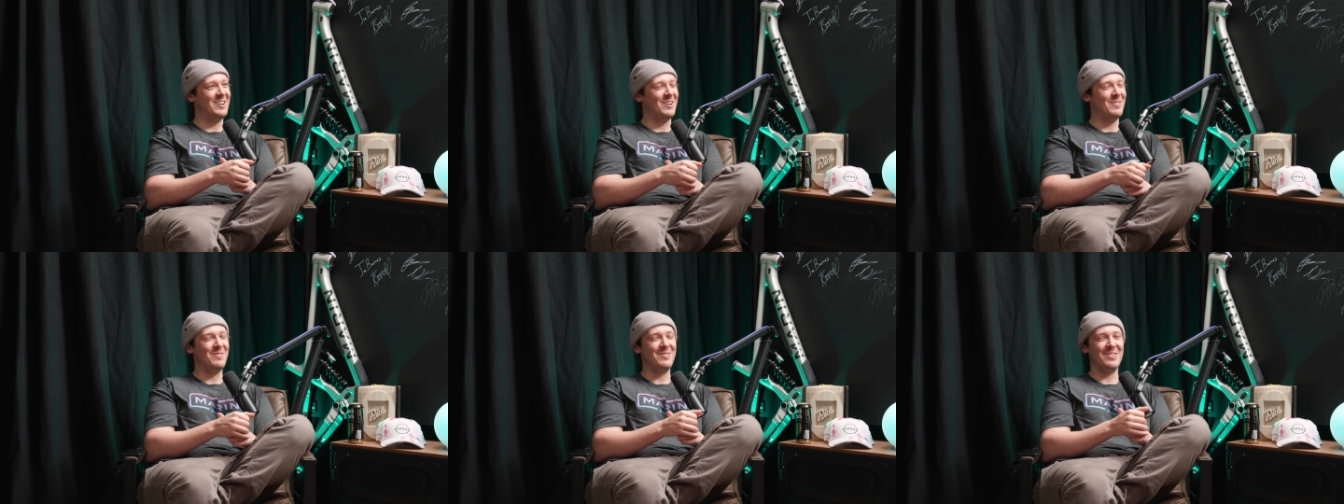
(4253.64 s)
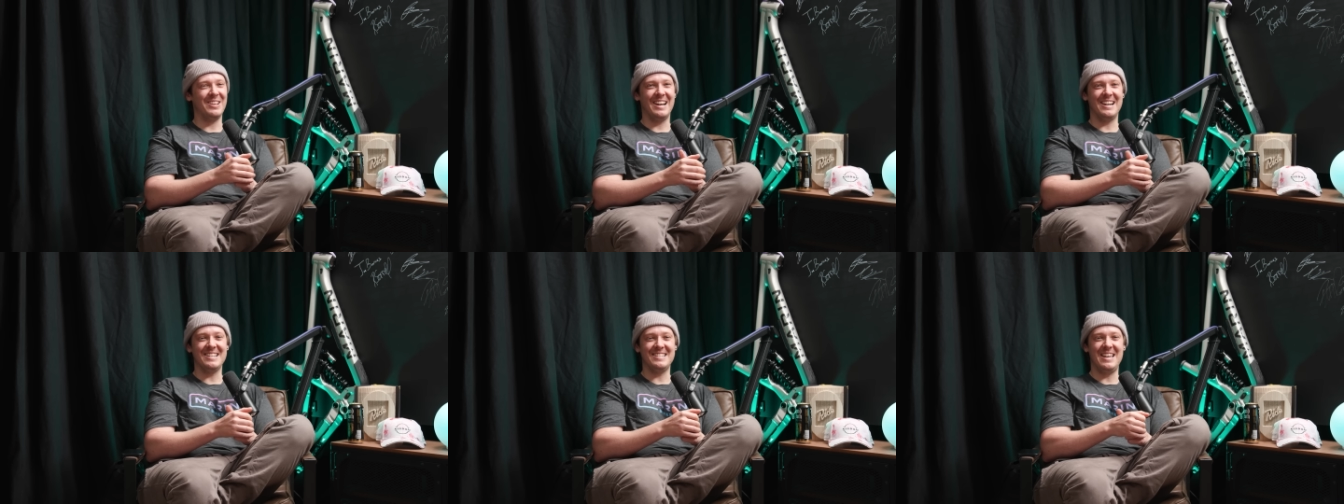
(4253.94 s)
can't remember
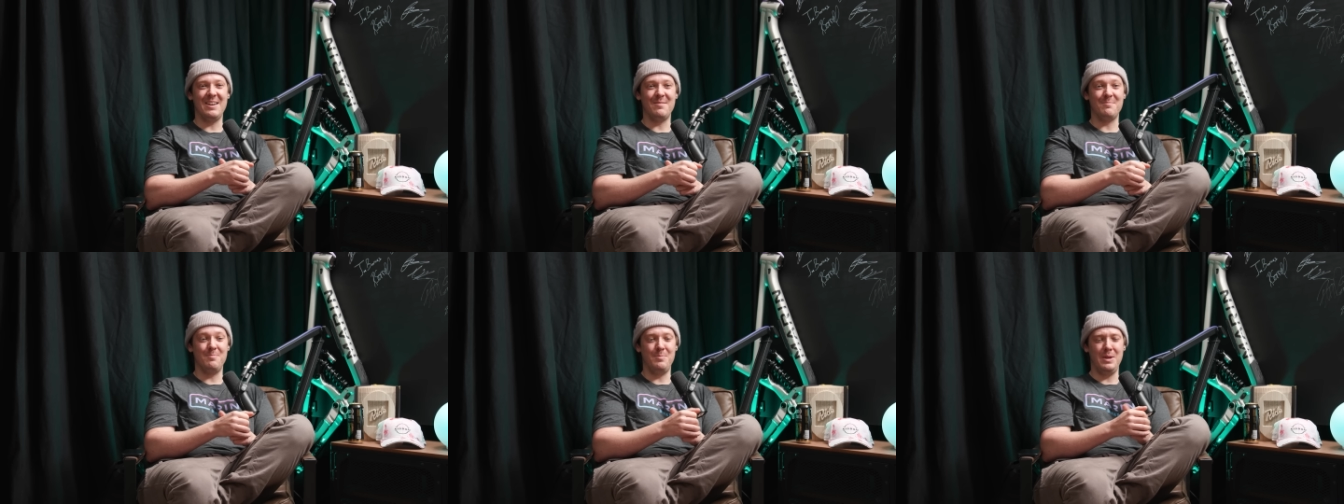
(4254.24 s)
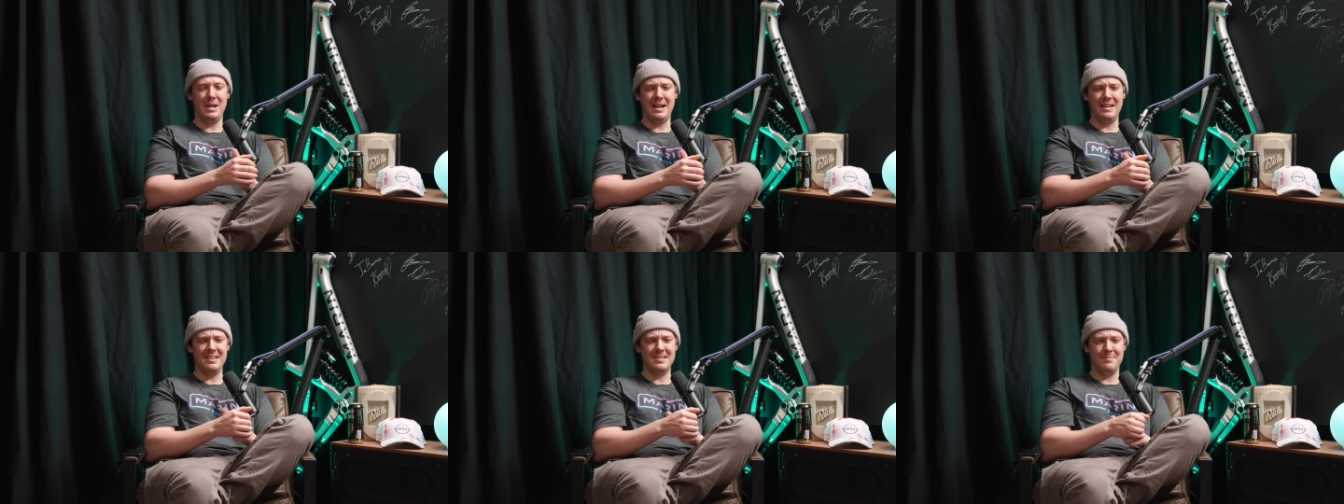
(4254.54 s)
the guy's name.
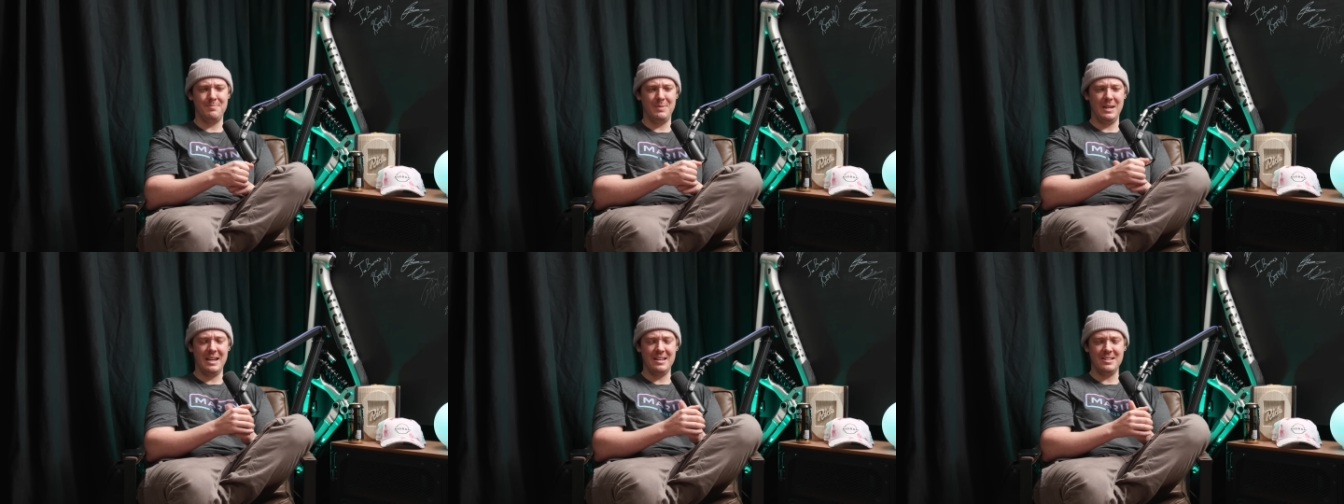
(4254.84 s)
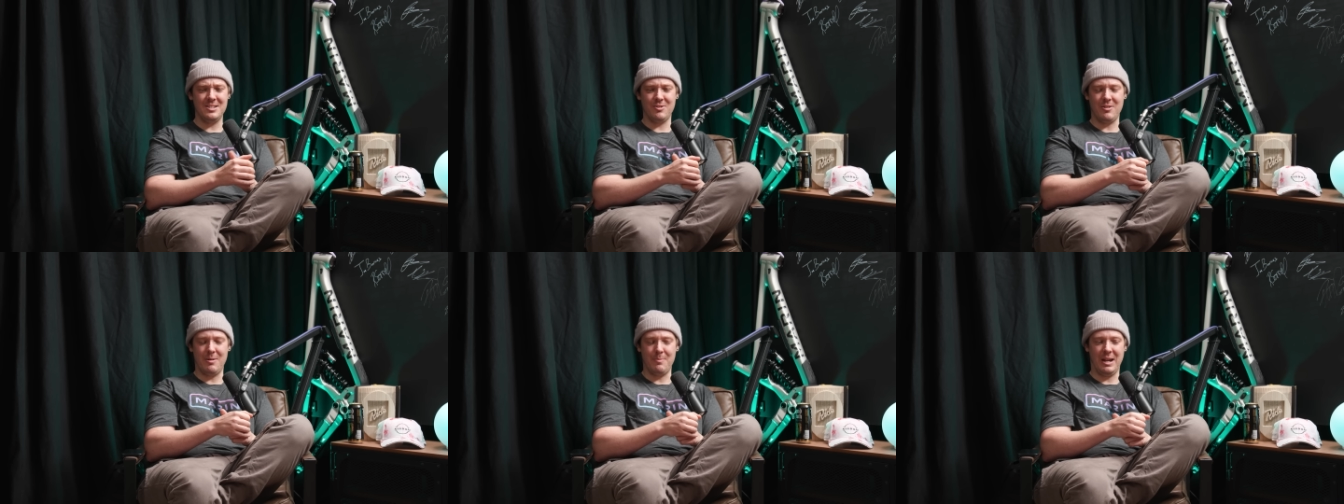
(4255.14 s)
Big
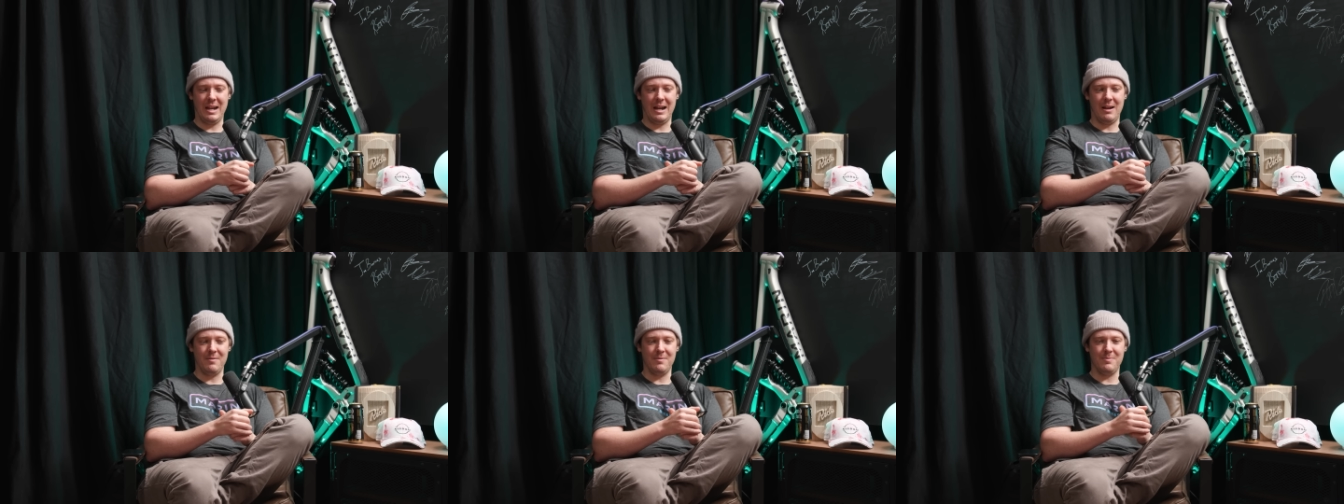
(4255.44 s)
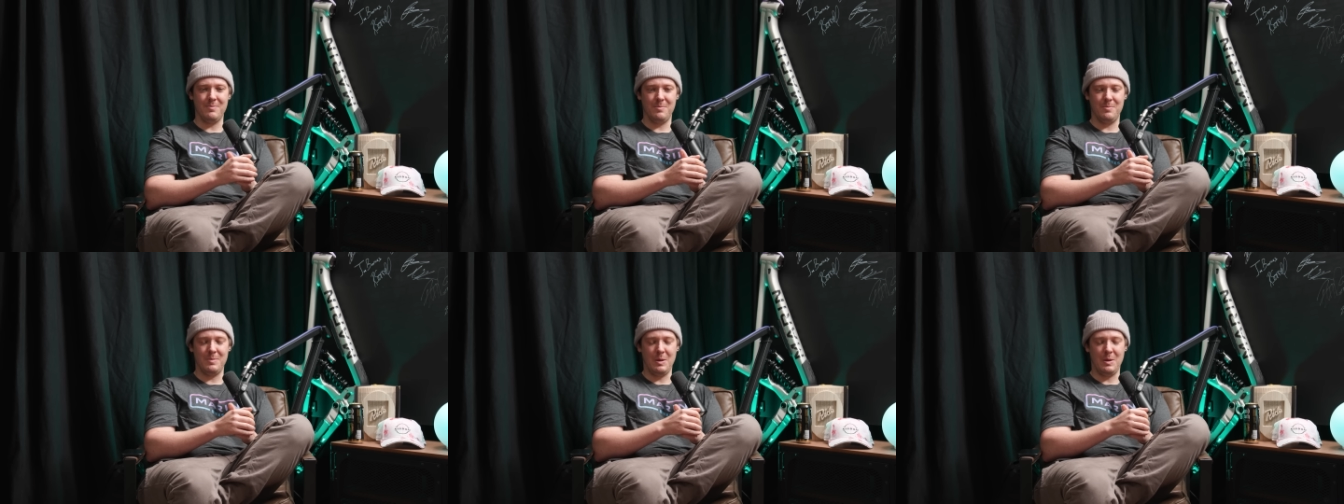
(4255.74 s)
Instagram account.